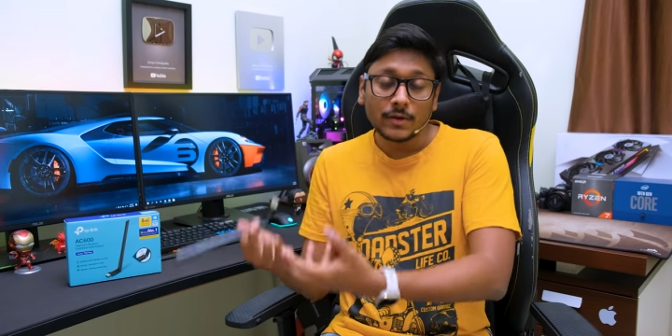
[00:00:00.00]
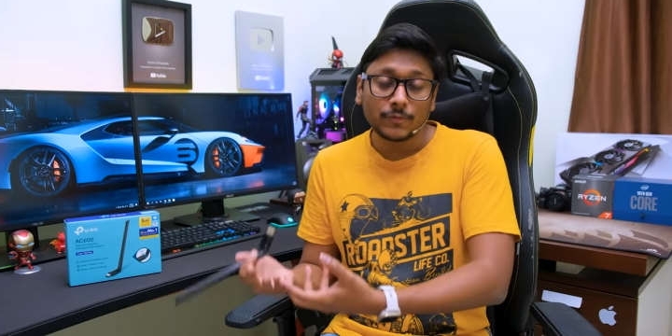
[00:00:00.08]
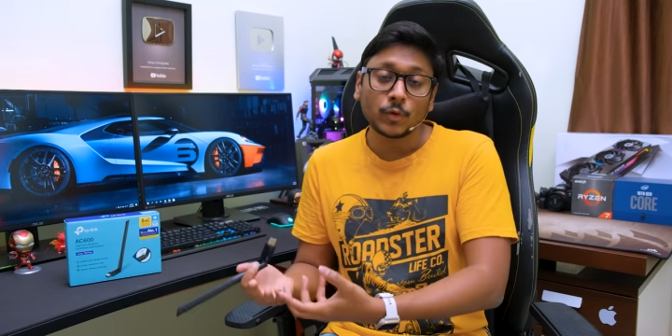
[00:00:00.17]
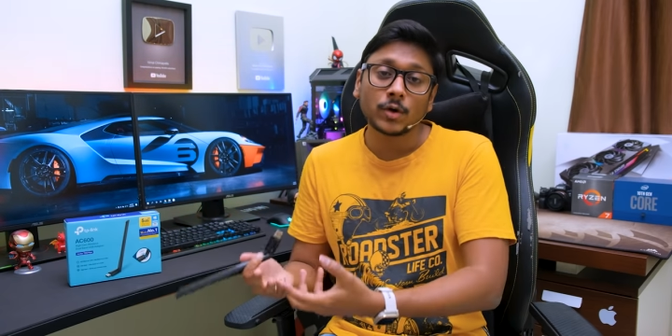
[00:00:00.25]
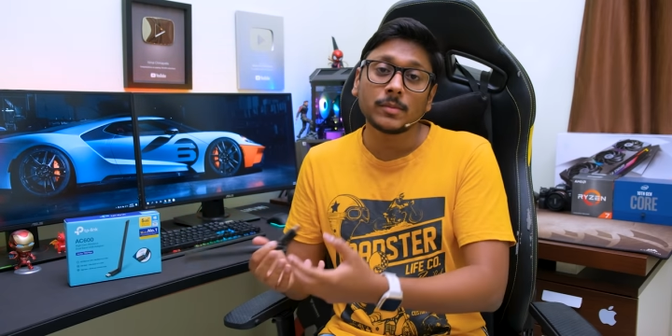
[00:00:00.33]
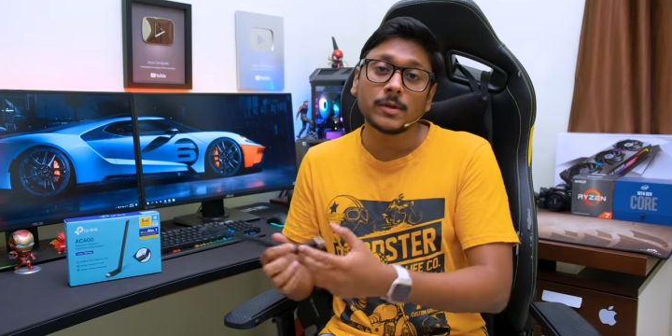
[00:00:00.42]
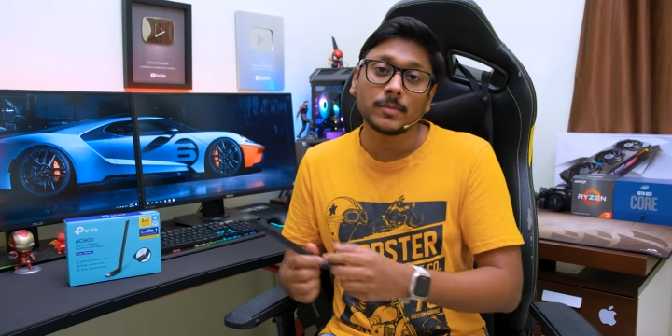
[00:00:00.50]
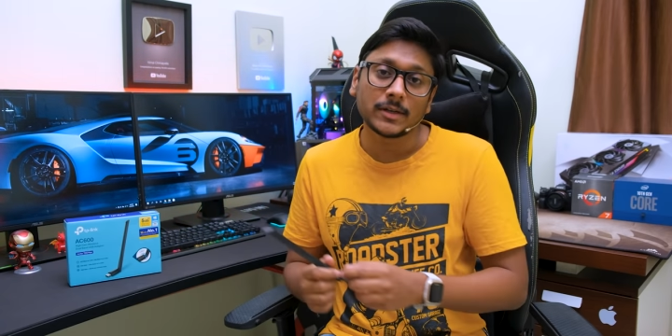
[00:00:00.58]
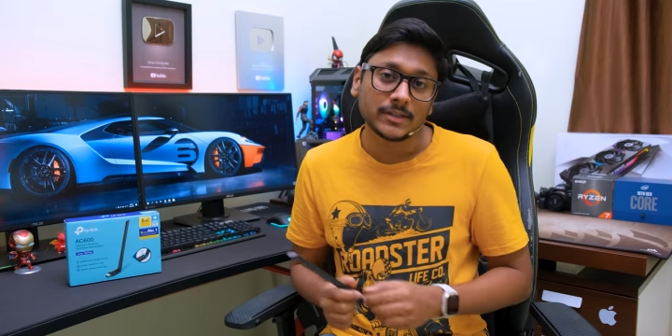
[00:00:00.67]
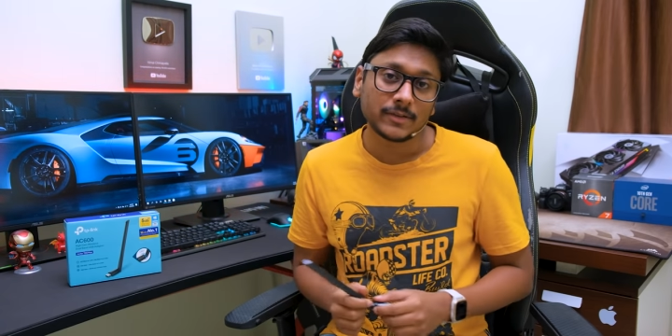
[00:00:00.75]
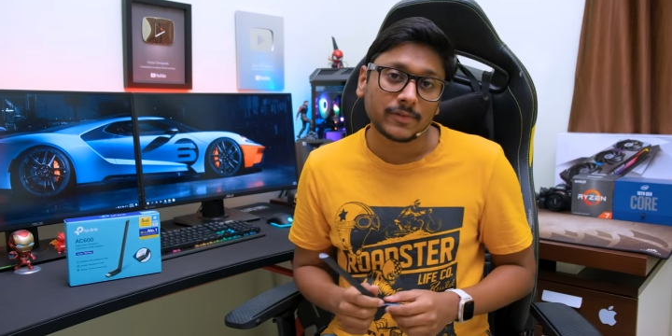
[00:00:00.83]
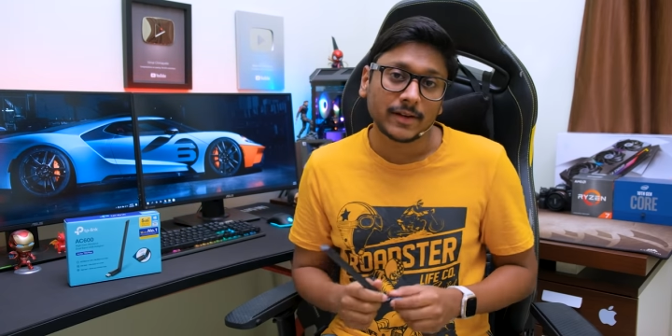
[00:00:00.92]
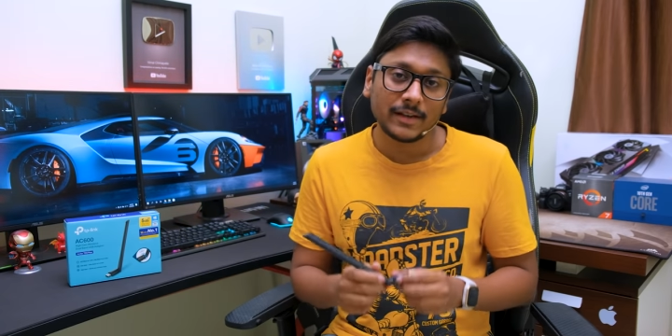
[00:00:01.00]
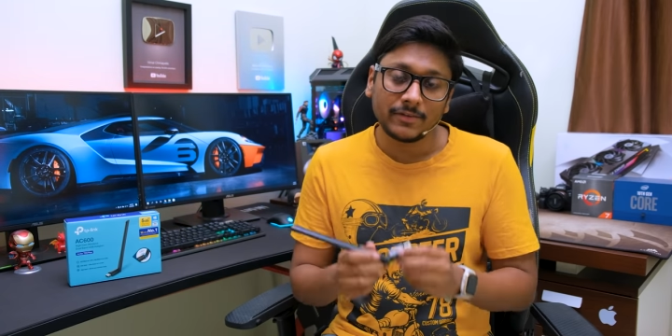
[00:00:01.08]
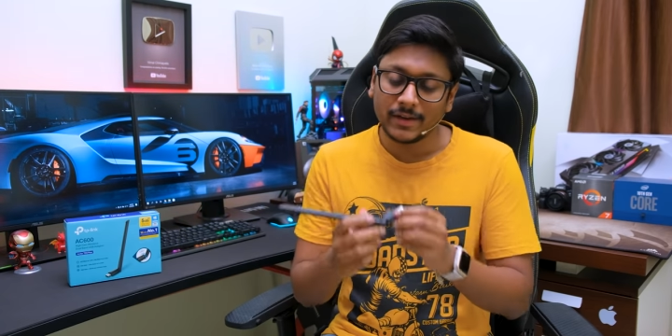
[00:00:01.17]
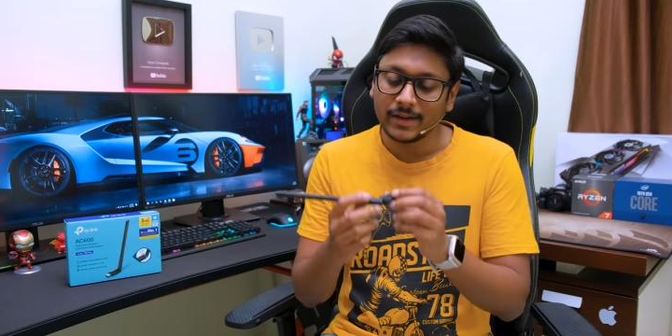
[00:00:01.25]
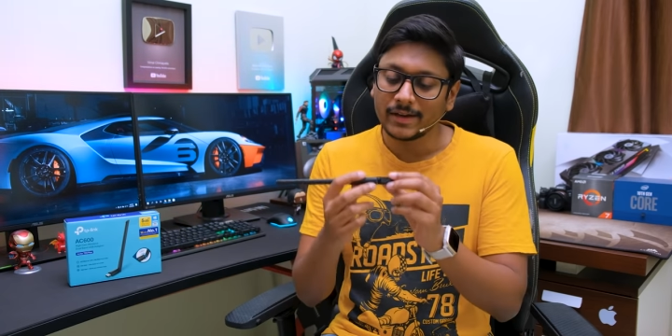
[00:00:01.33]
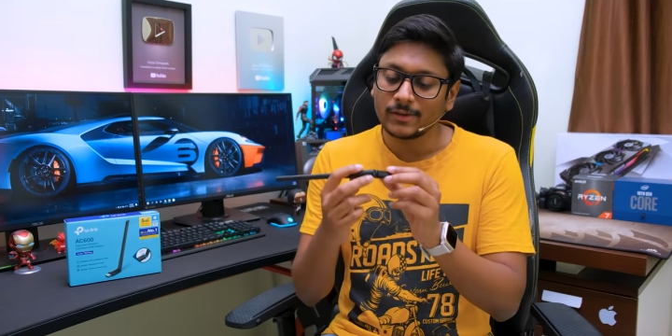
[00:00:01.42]
affordable budget friendly
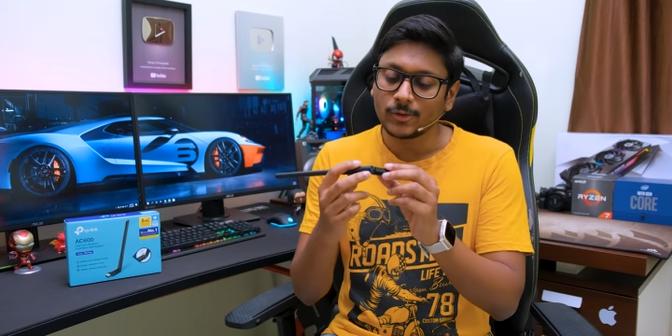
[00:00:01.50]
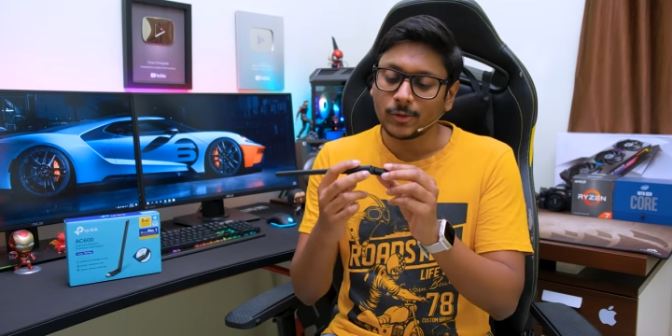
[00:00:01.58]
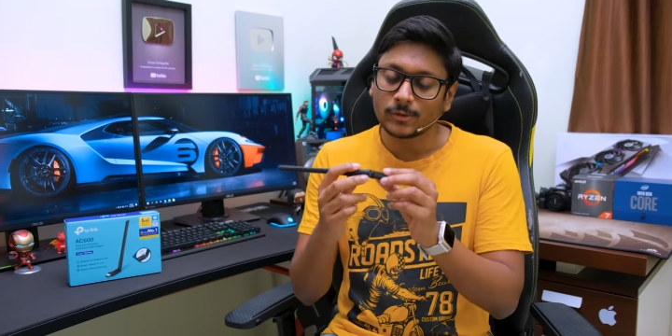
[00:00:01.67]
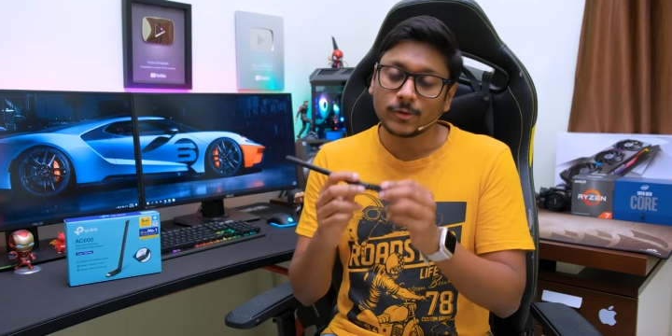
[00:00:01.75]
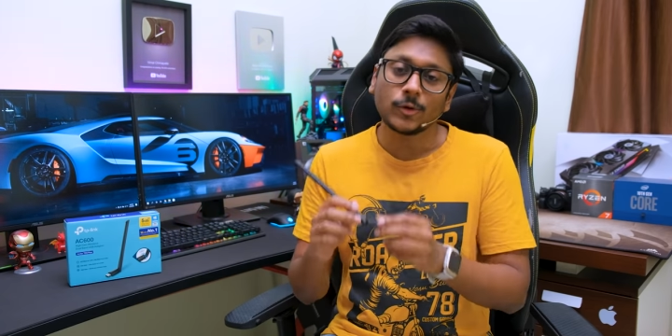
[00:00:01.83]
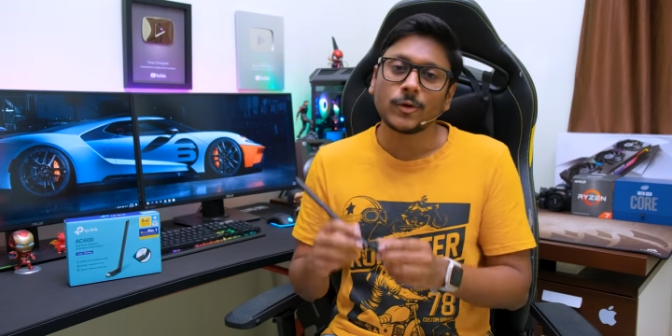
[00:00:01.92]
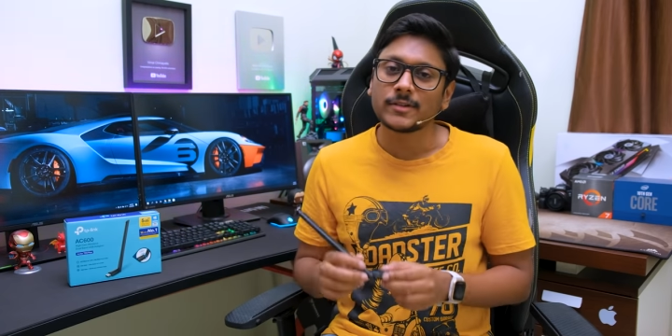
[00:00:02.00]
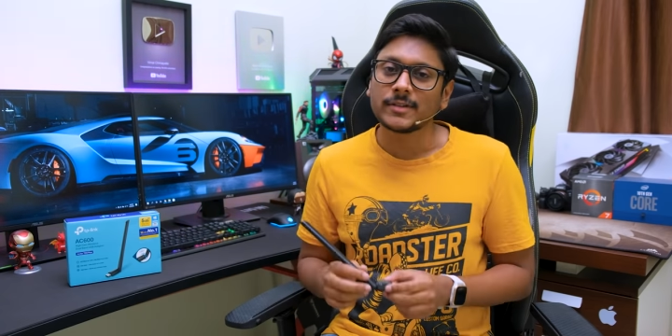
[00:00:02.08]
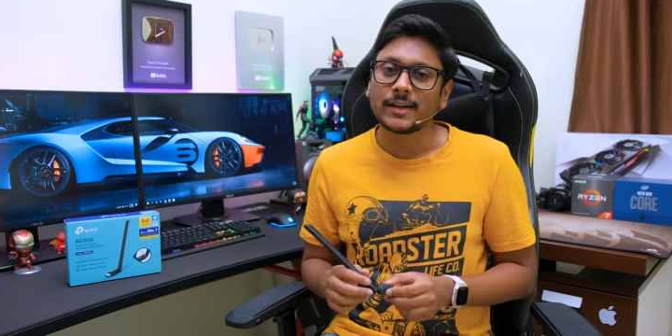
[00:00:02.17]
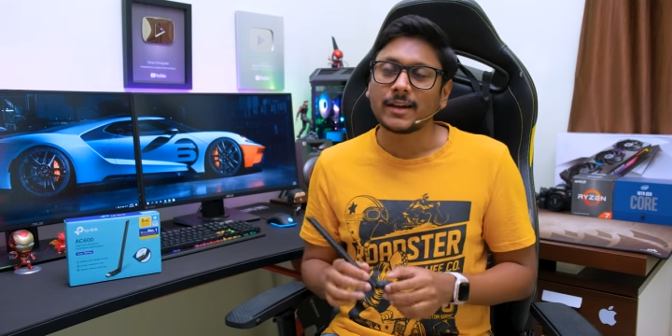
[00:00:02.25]
variants also costing